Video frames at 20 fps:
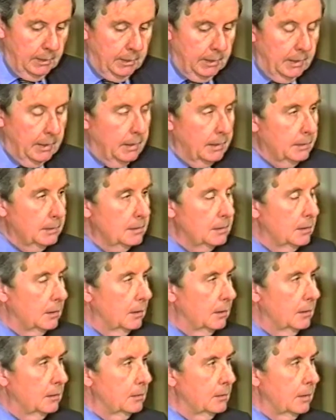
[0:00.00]
And,
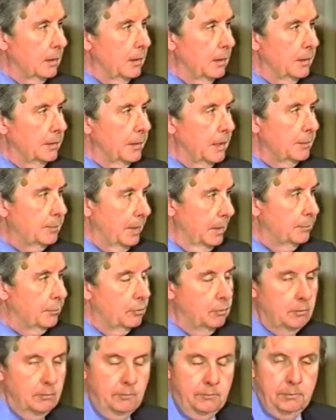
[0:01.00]
uh, and that may
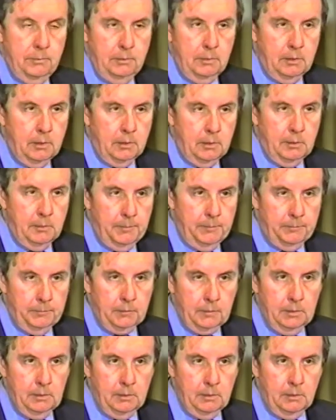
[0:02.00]
prove um,
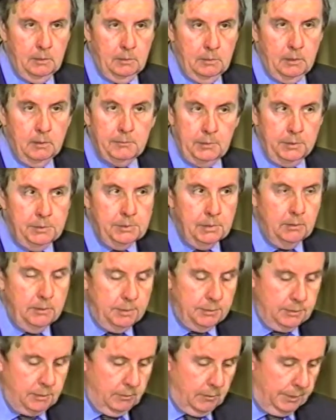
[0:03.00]
a very
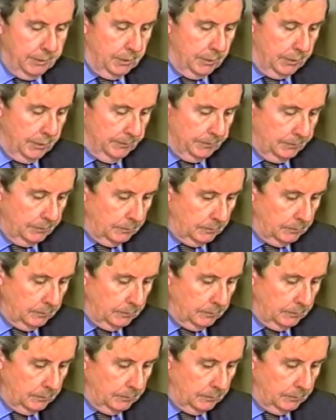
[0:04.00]
serious crisis.